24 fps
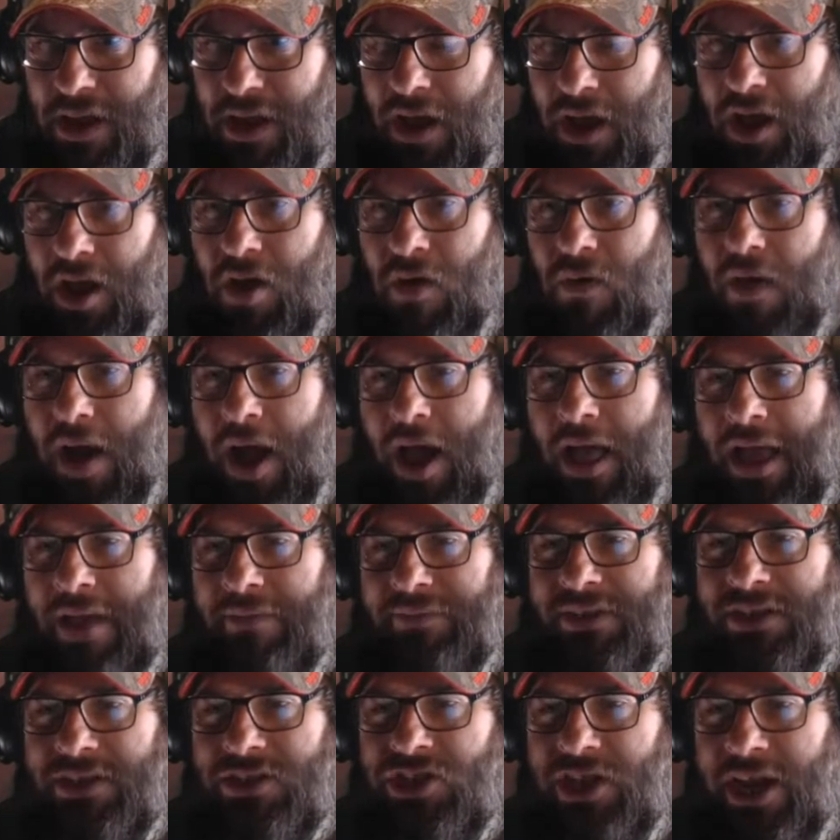Oh, I'll
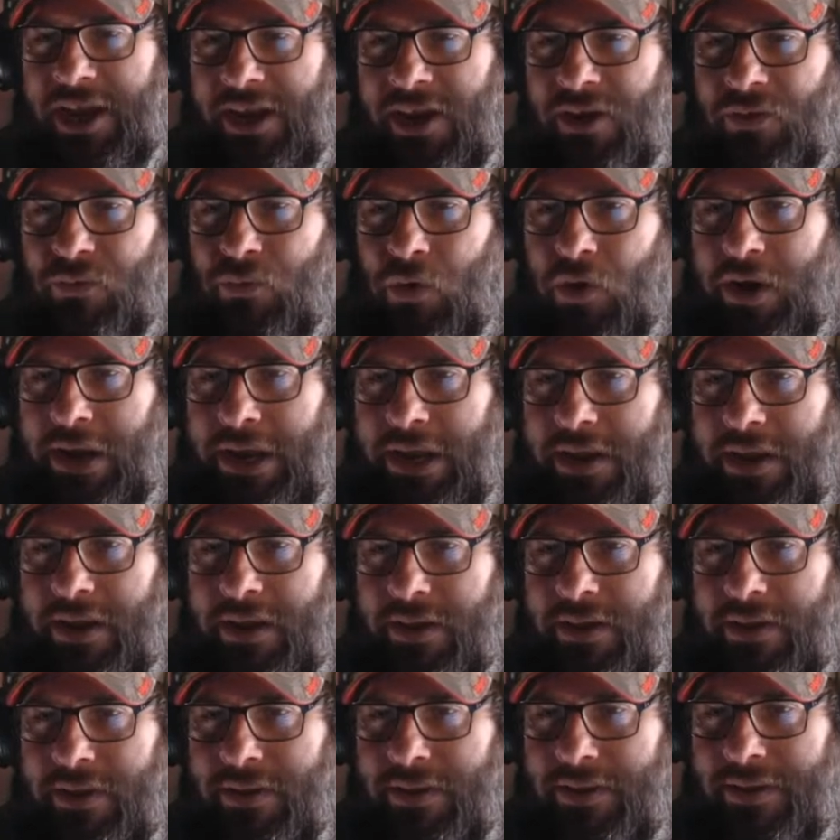have to check it, Roy.
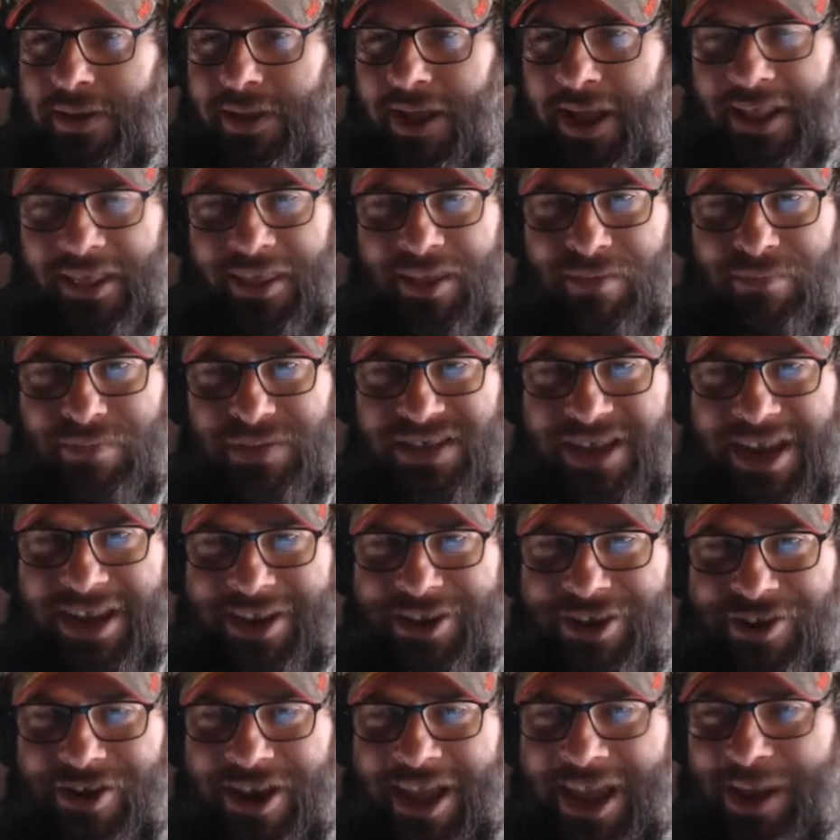I love
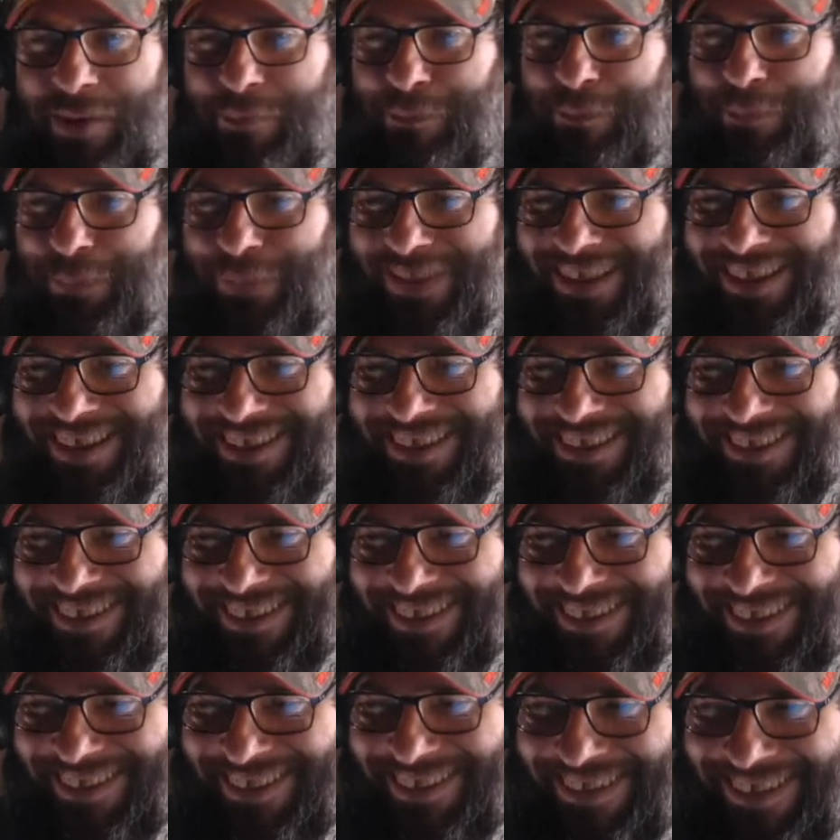saying your name.
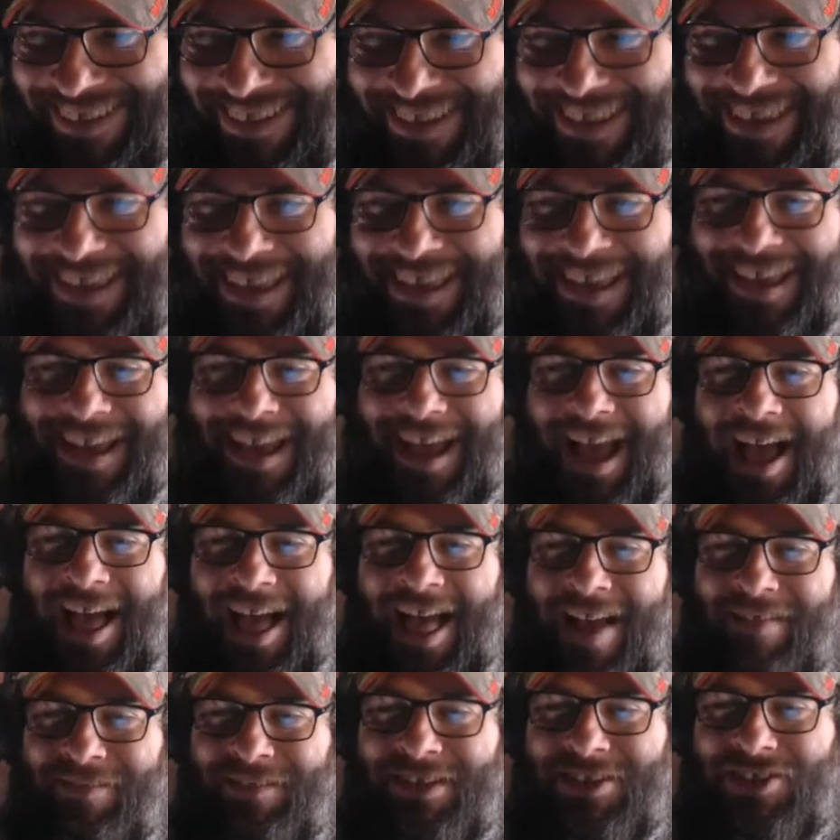I'll
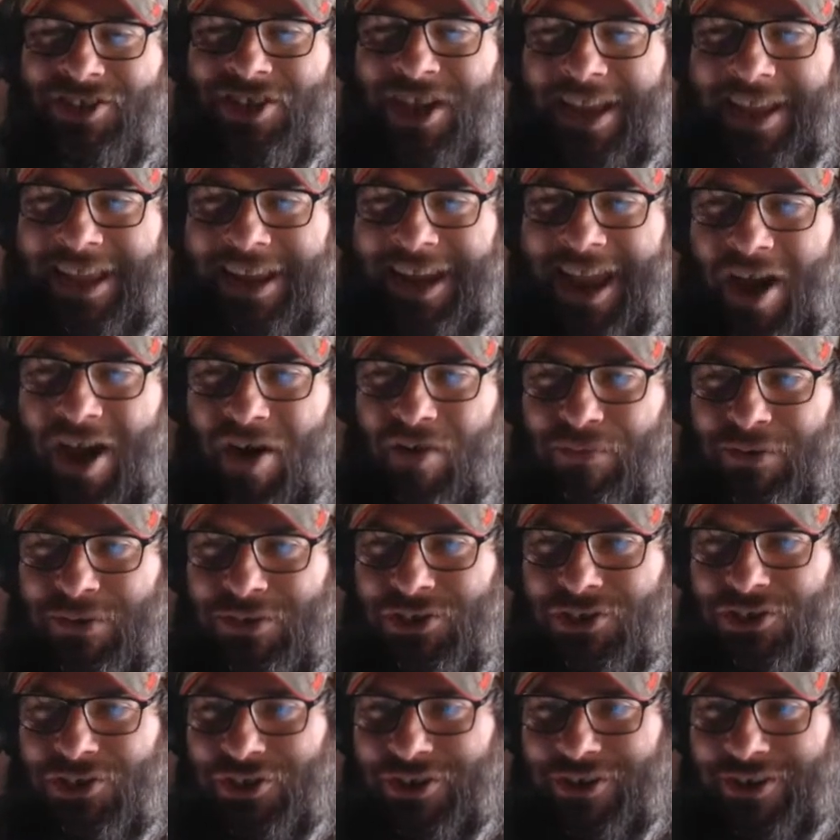have to check it out for
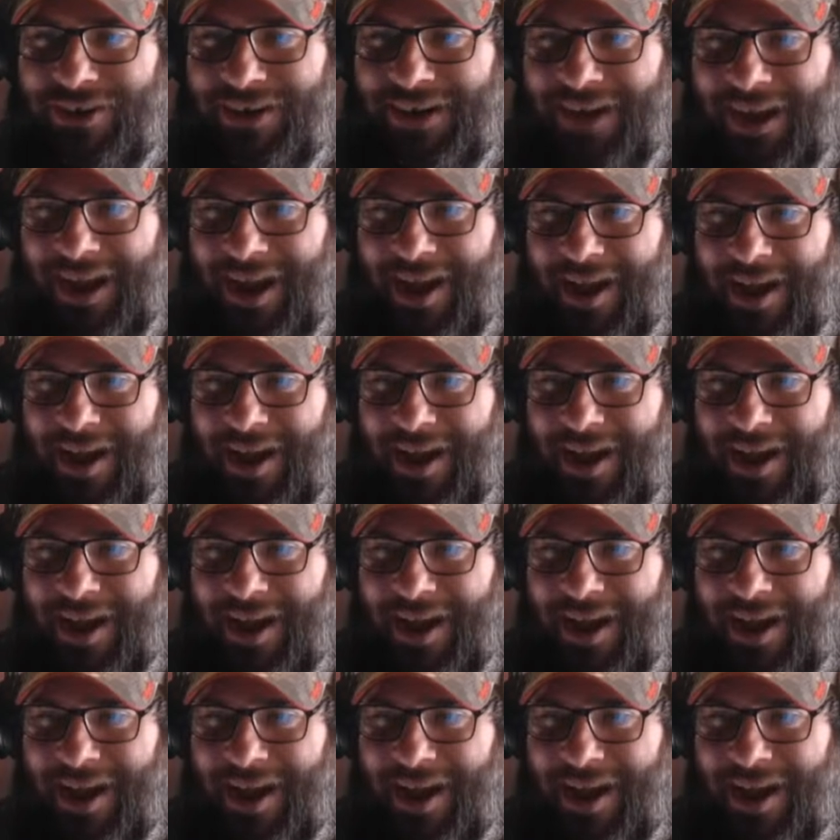sure.